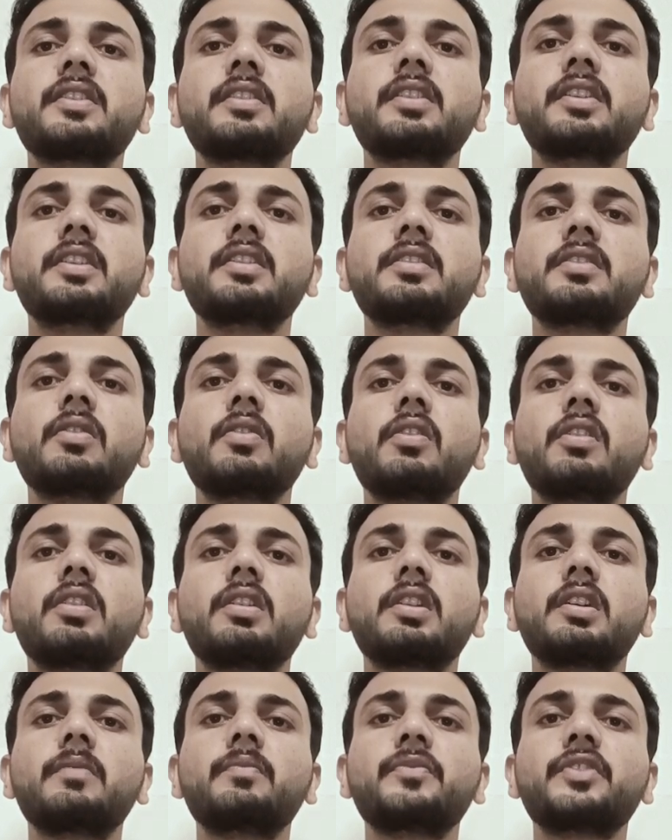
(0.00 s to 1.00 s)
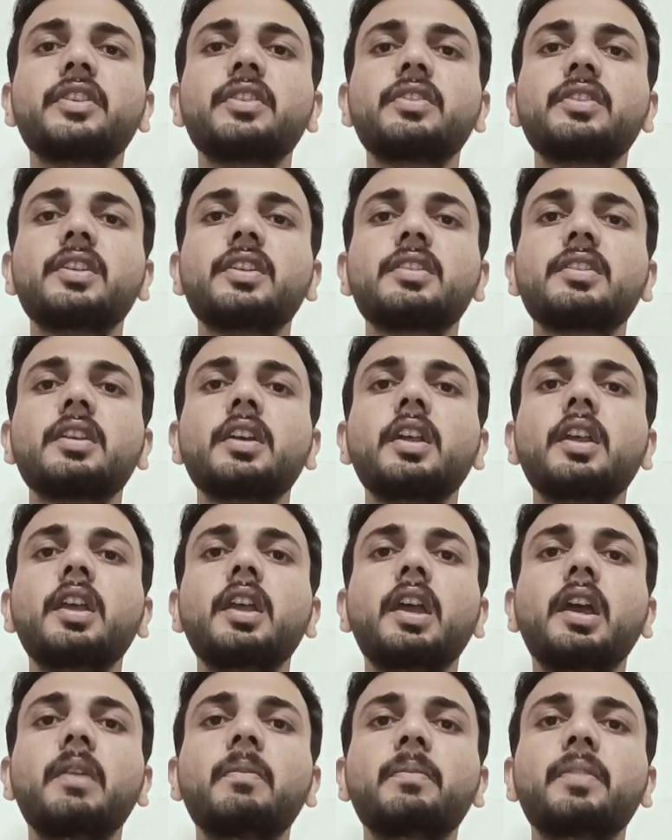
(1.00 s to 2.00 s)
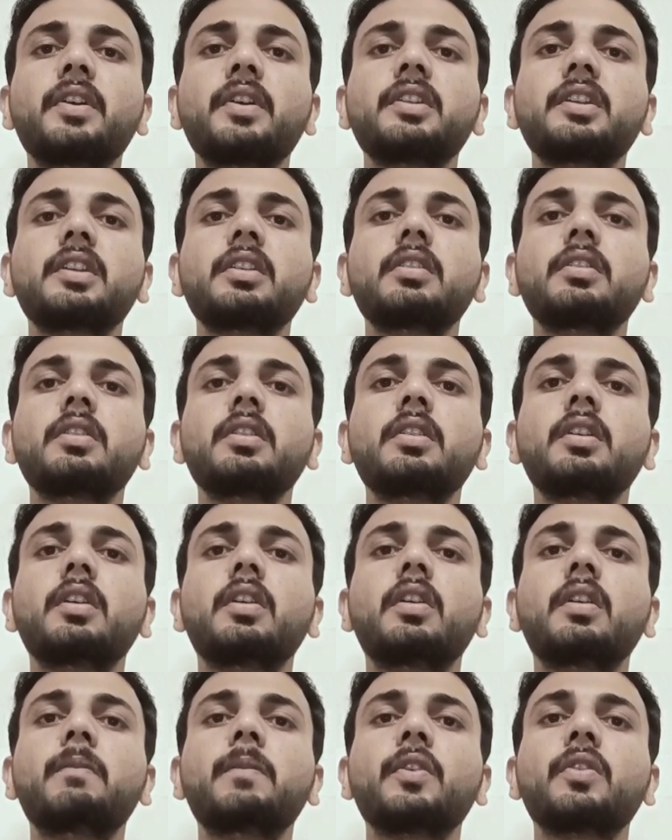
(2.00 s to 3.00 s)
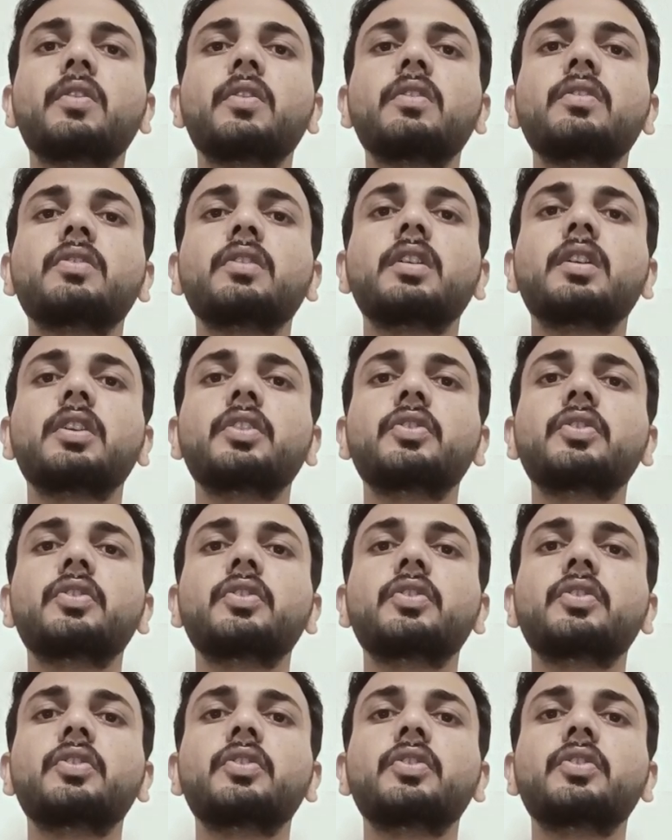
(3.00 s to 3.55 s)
These long-term changes happen on